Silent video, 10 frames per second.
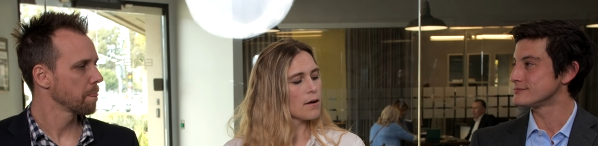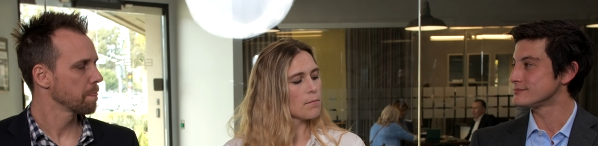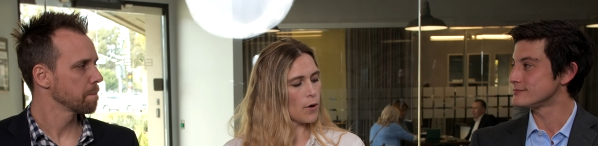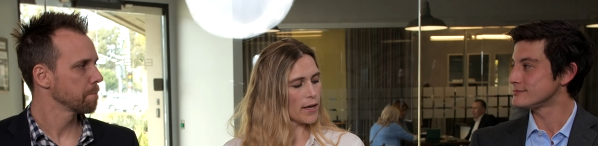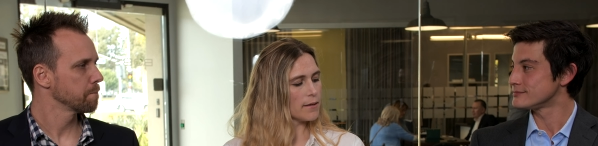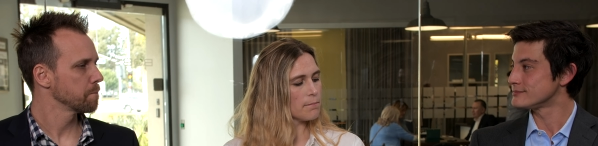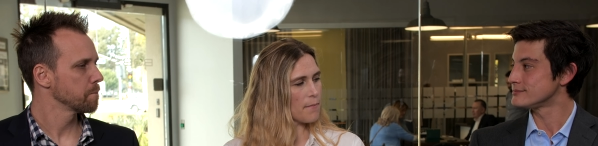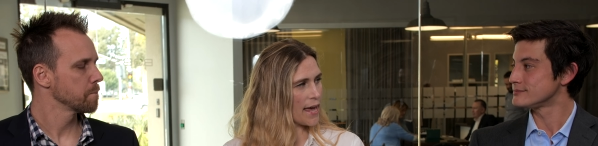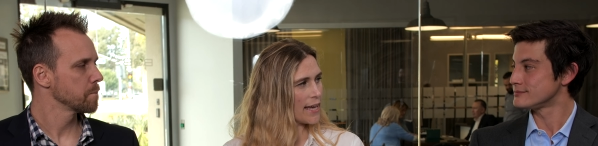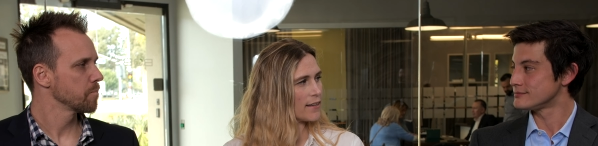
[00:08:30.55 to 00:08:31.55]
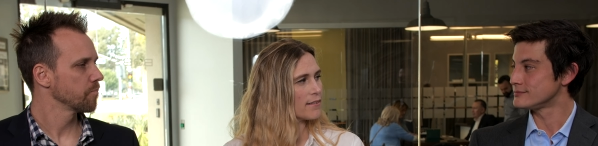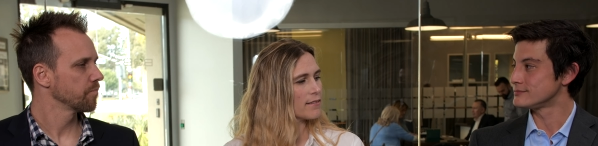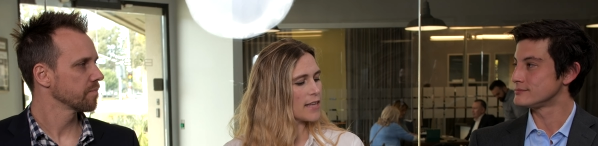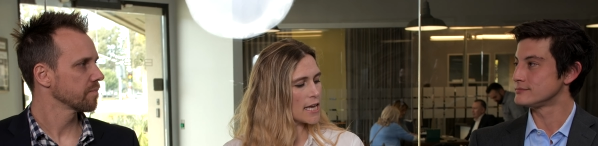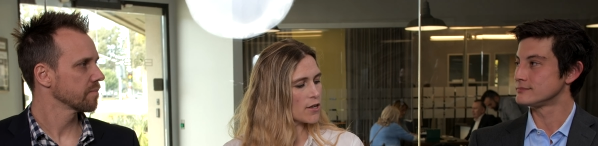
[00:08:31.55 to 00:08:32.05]
Speaker 1: Point made.
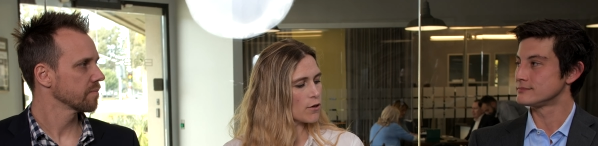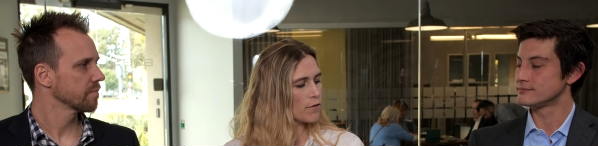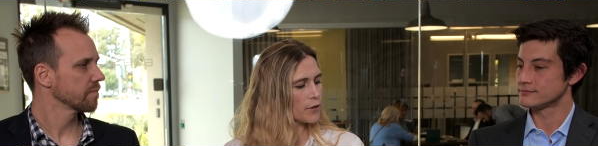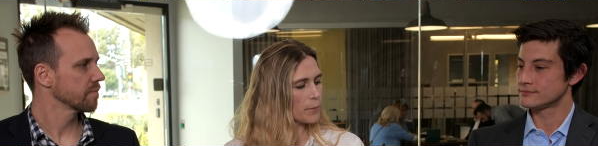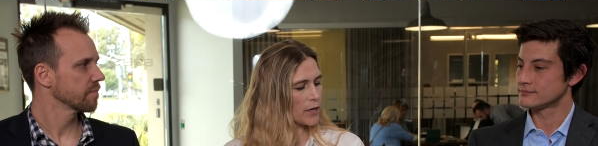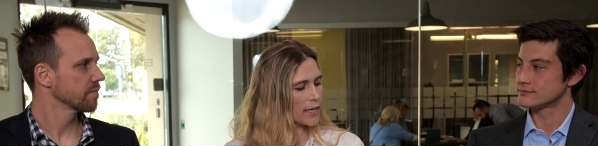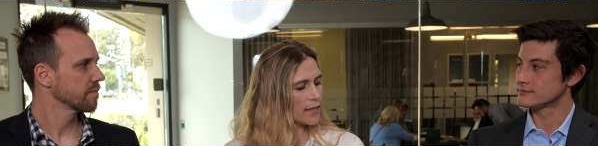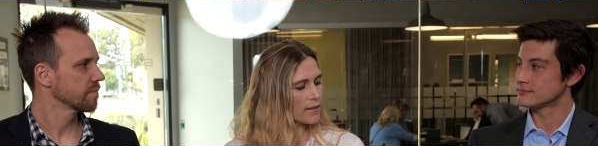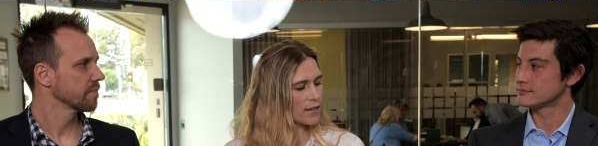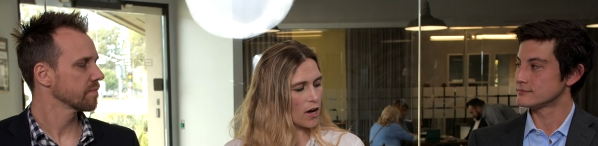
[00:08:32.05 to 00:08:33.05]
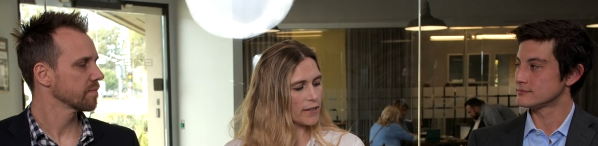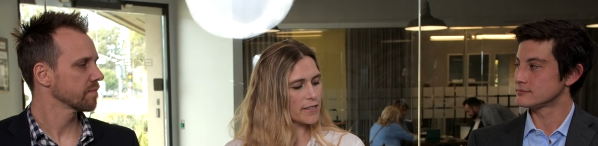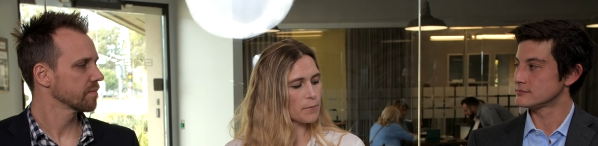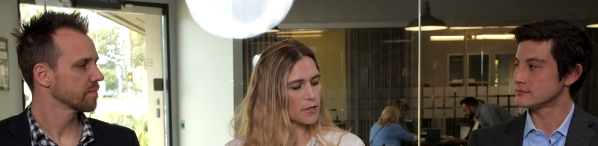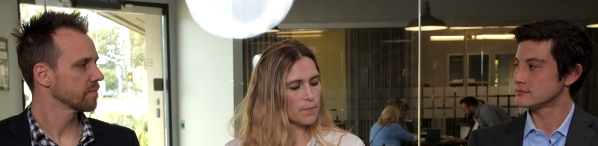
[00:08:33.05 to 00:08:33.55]
Thank you for bringing an
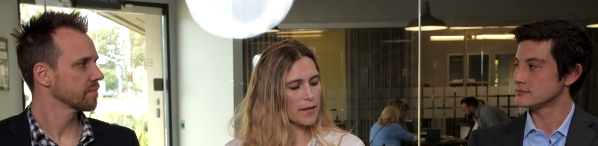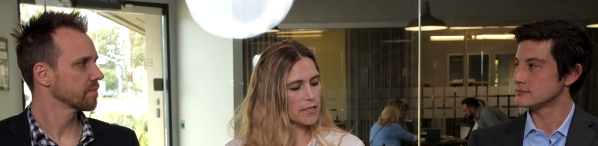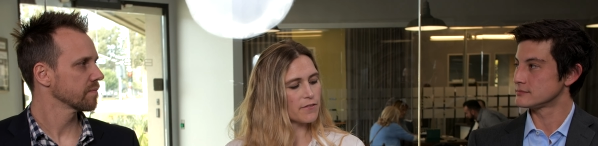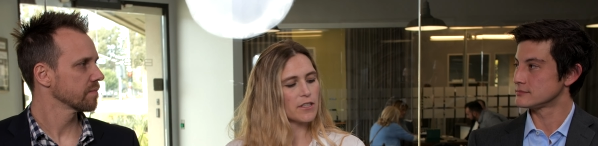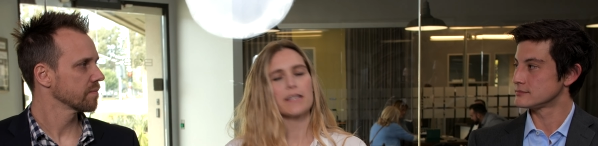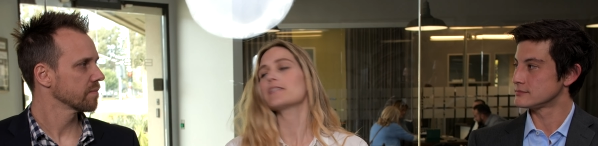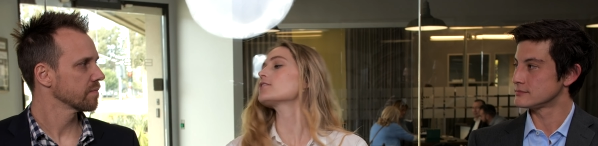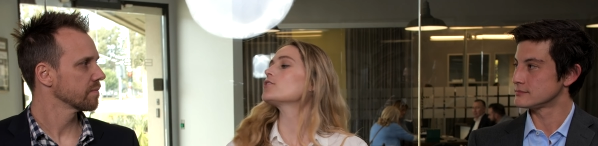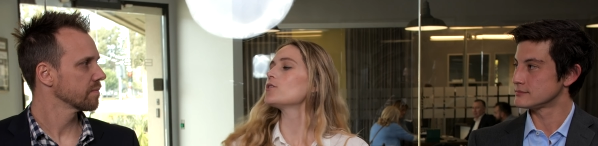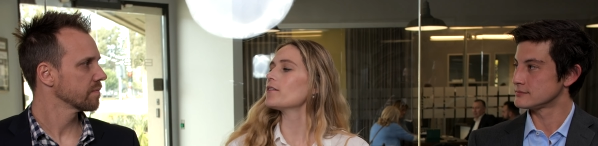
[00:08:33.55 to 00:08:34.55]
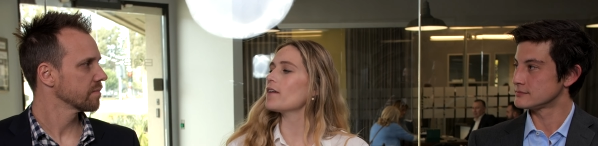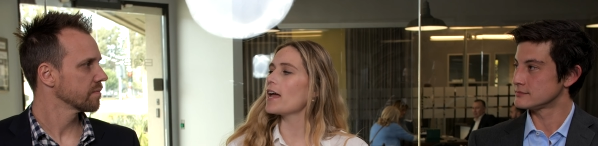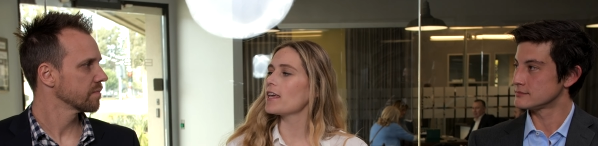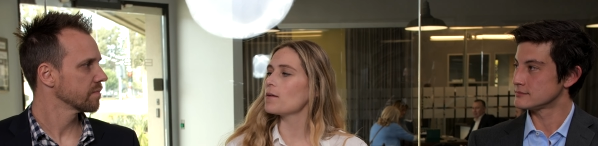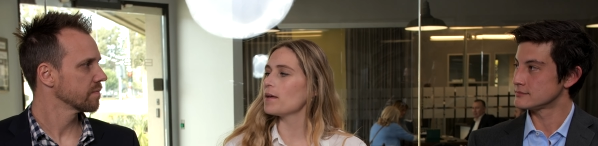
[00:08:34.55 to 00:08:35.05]
honest perspective to this. Do you have
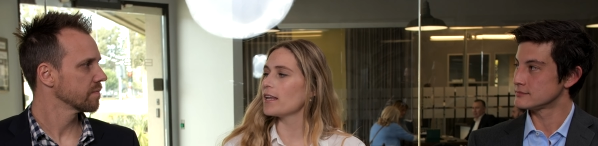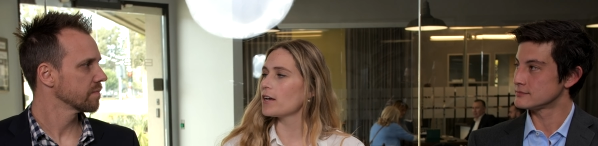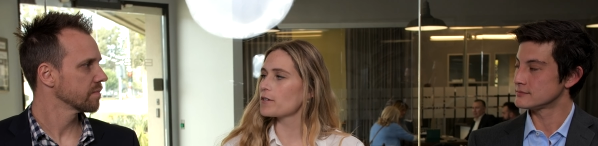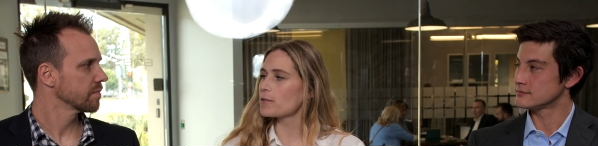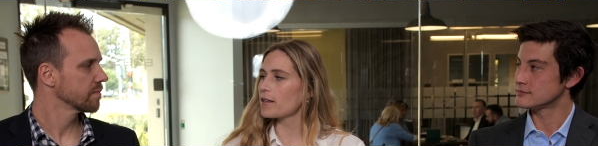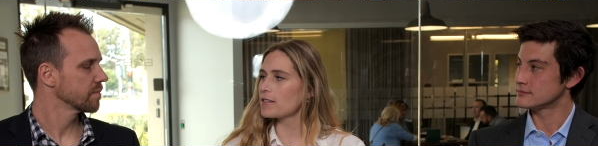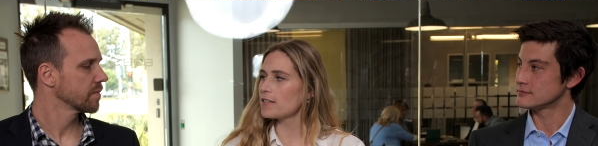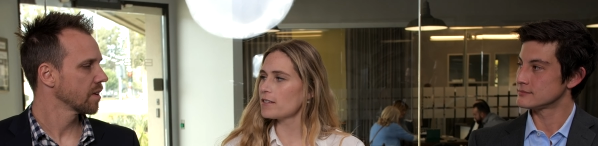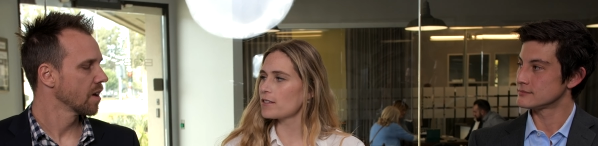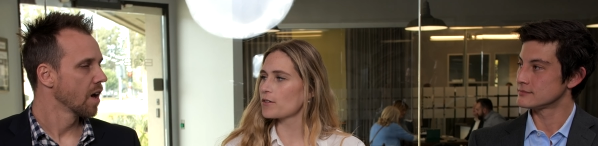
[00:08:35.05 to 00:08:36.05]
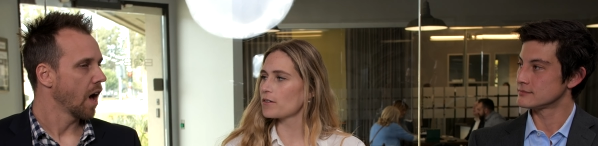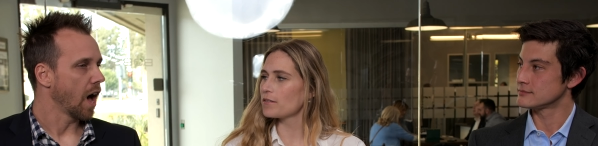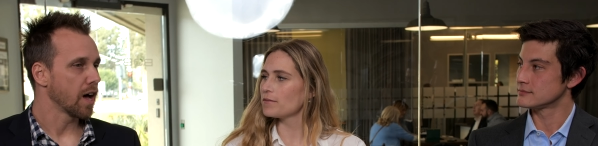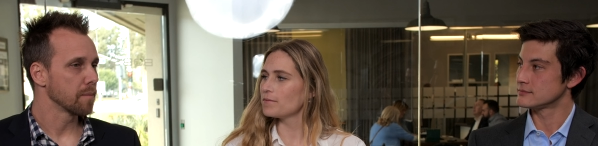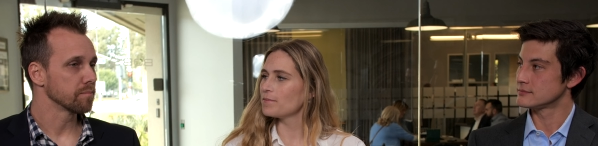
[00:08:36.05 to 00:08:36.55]
any immediate responses?
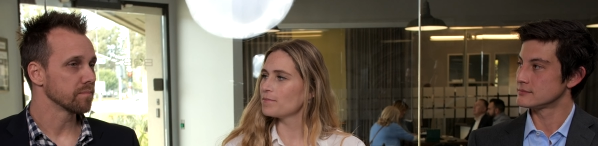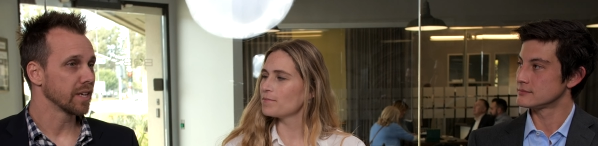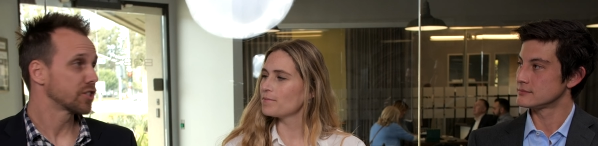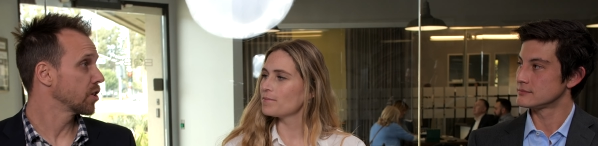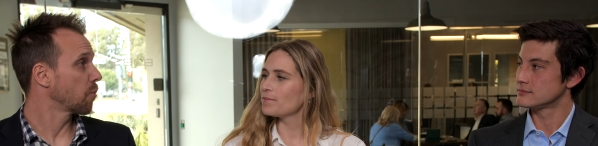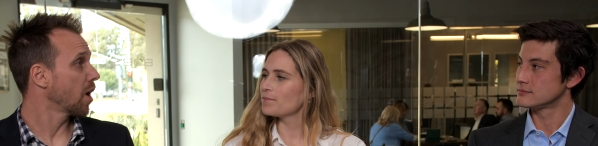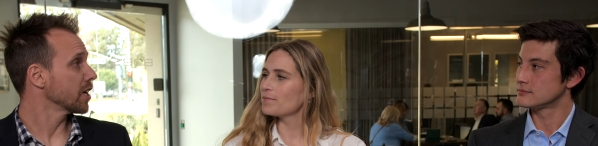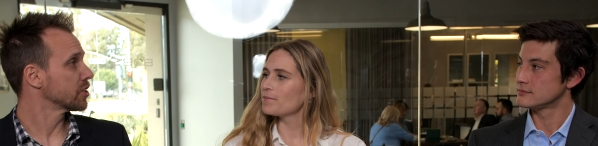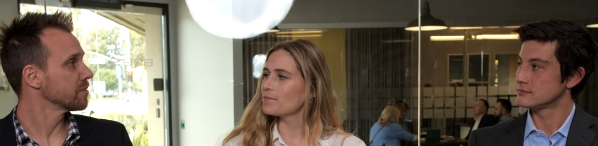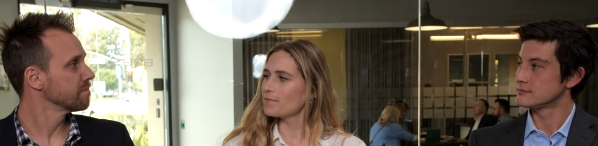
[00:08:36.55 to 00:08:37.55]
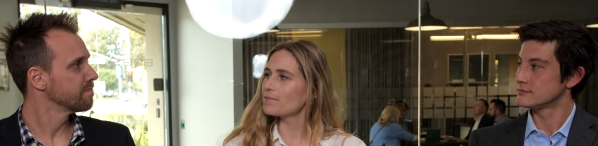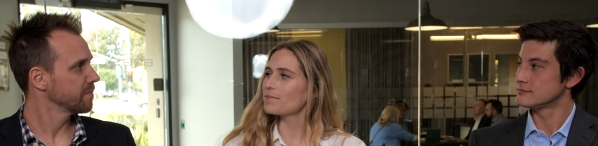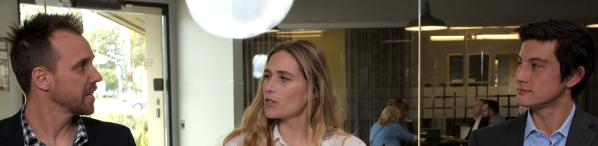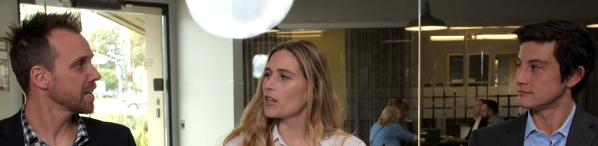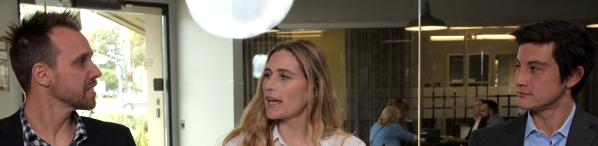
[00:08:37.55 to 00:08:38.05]
Speaker 2: Um, it's a good watch.
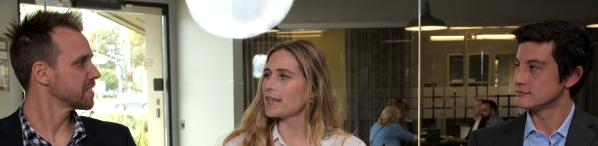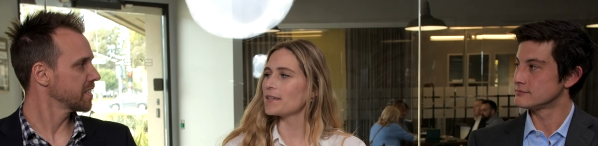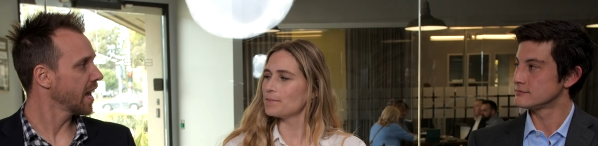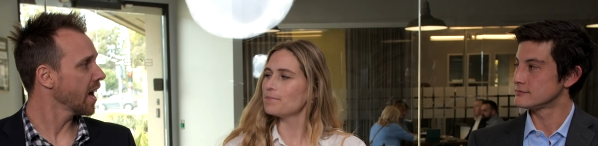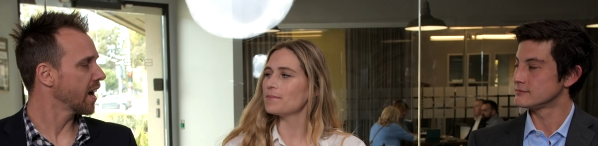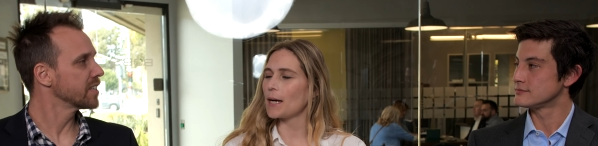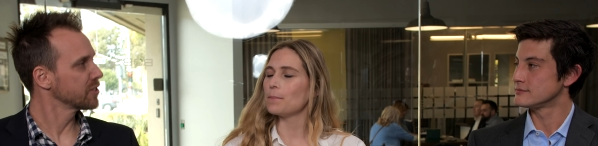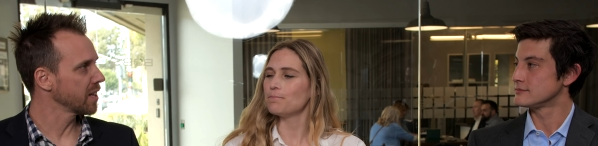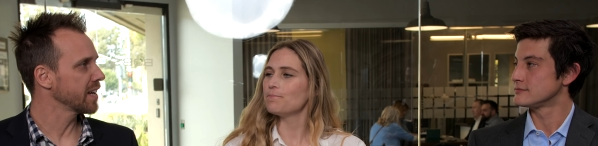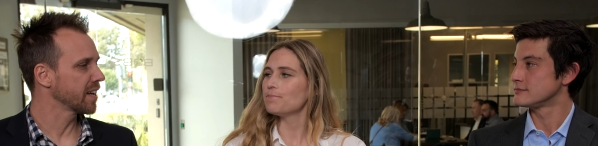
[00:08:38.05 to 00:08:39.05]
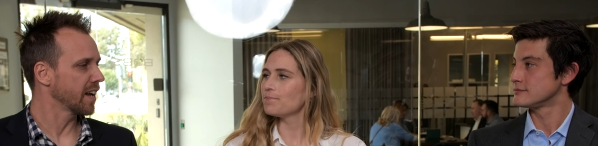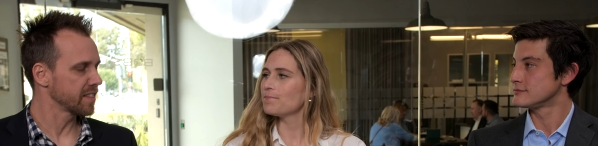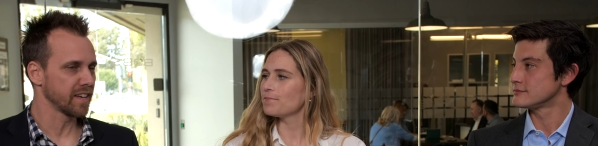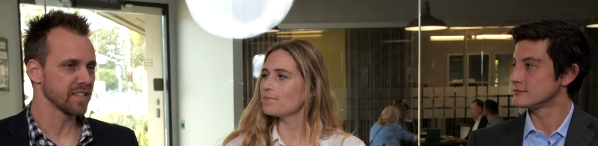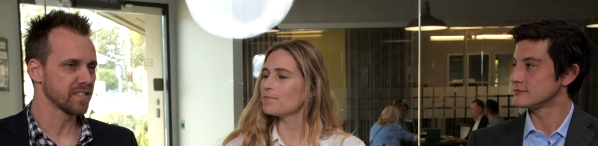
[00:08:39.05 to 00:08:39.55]
It you is. Like it. Yeah, yeah, I do like it. I
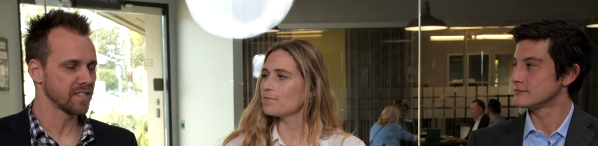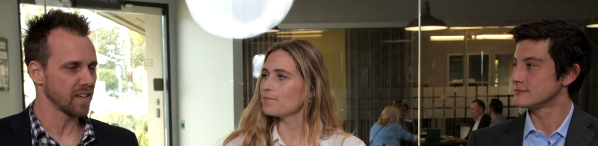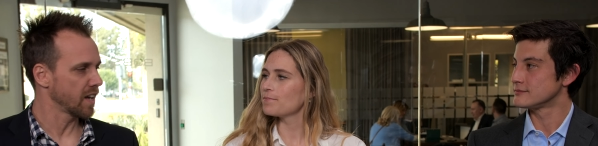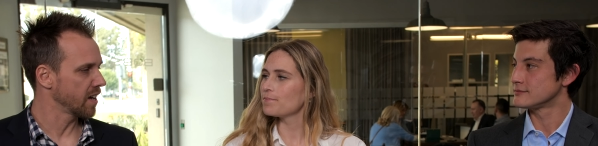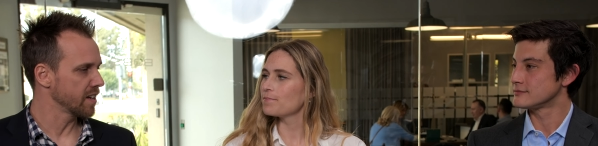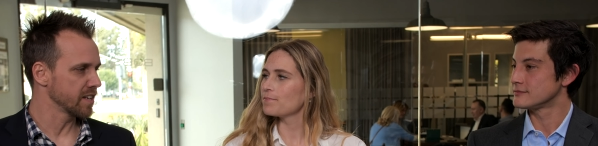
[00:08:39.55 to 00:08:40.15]
think it's uh,